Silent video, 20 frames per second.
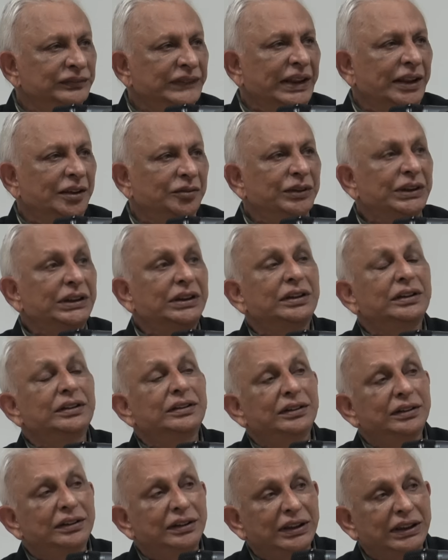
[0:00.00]
Yeah, but
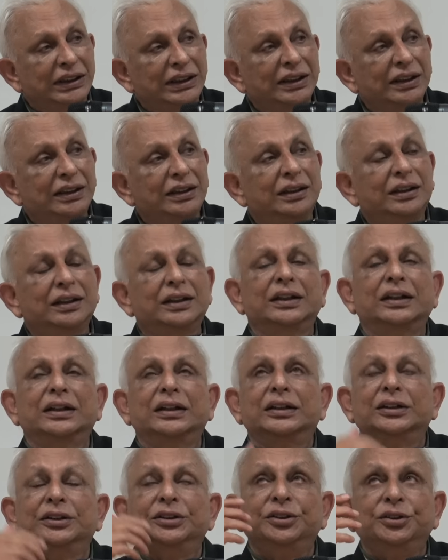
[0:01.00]
there are
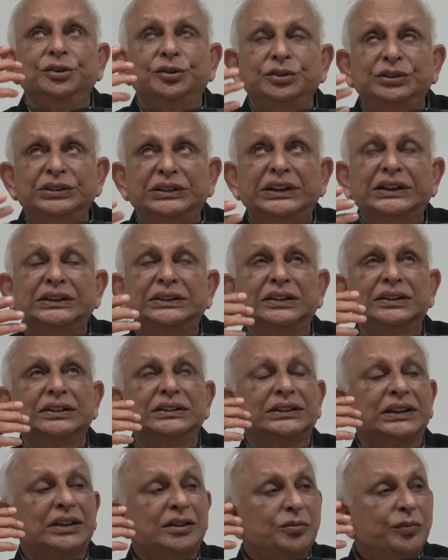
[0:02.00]

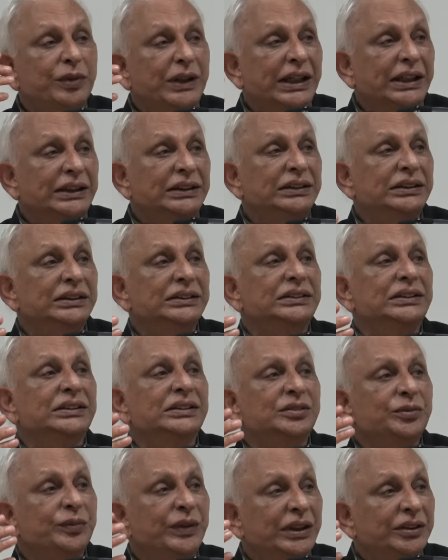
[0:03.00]
usages and
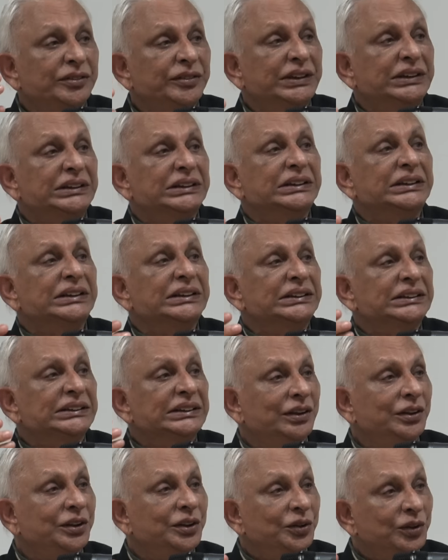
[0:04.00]
practices by which these
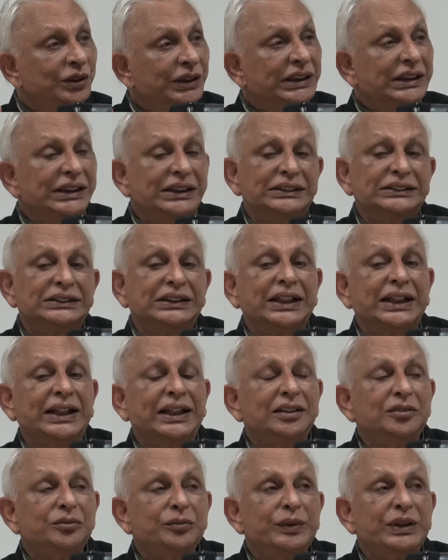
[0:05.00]
yoginis
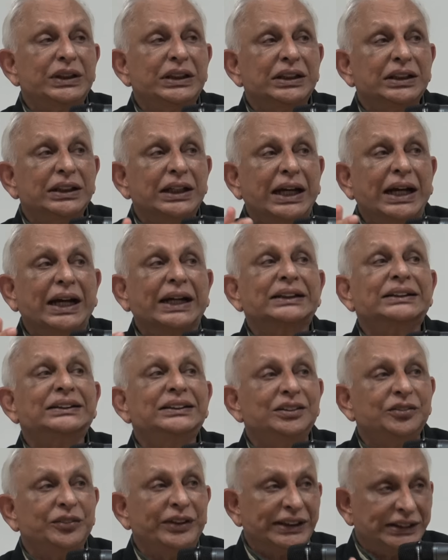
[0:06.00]
can be
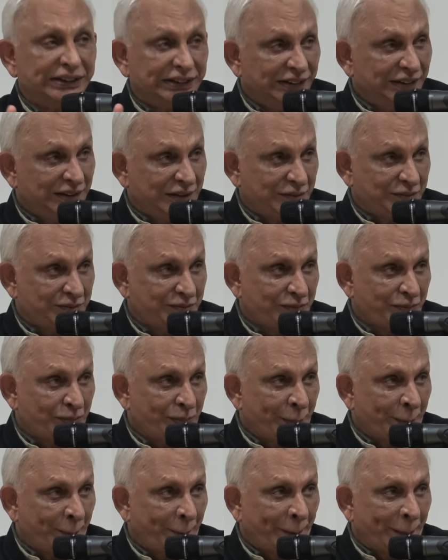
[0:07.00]
activated.
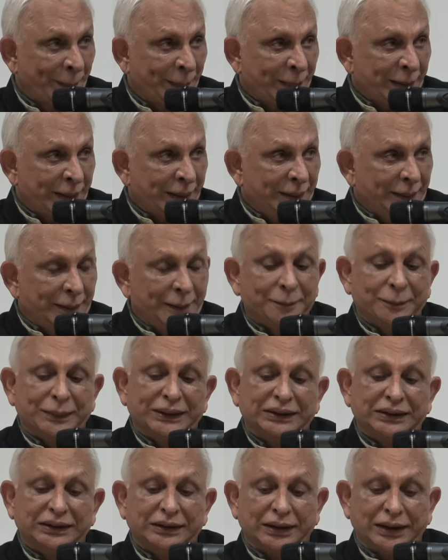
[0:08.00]

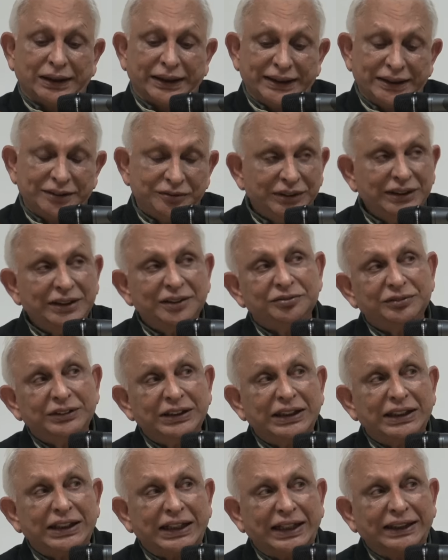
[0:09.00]
But even if
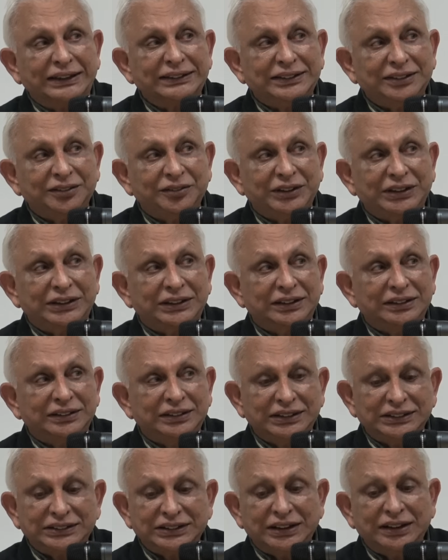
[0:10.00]
they are
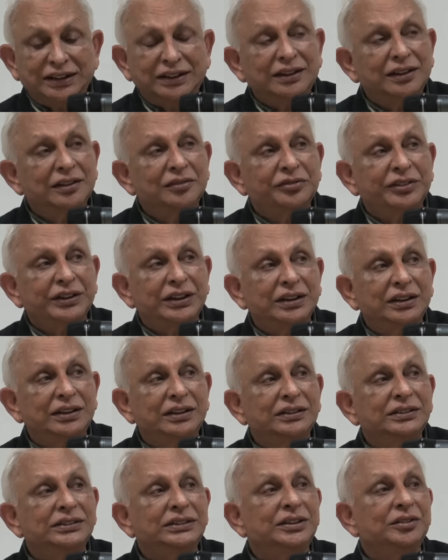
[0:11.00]
activated, the central
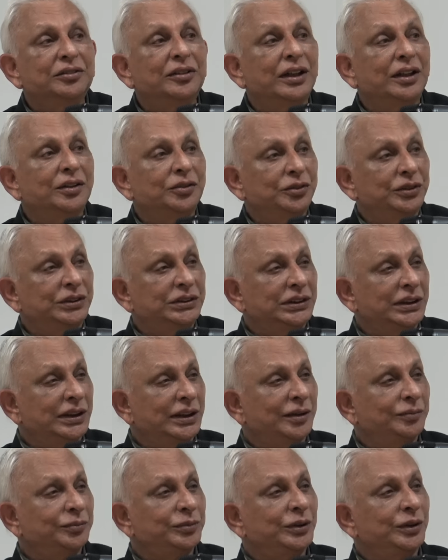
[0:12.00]
figure is Shiva, who is
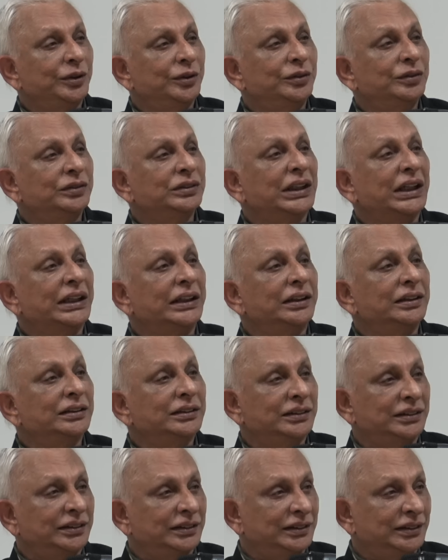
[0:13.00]
in absolute
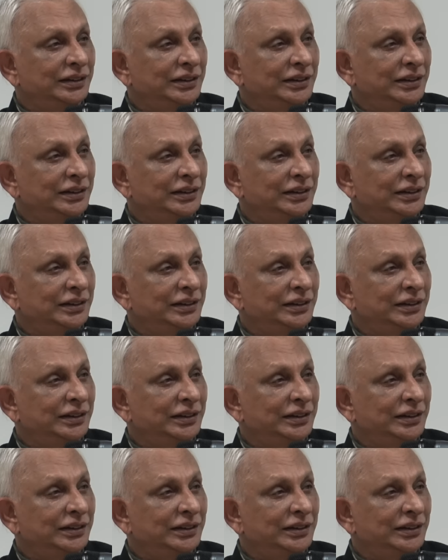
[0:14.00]
silence.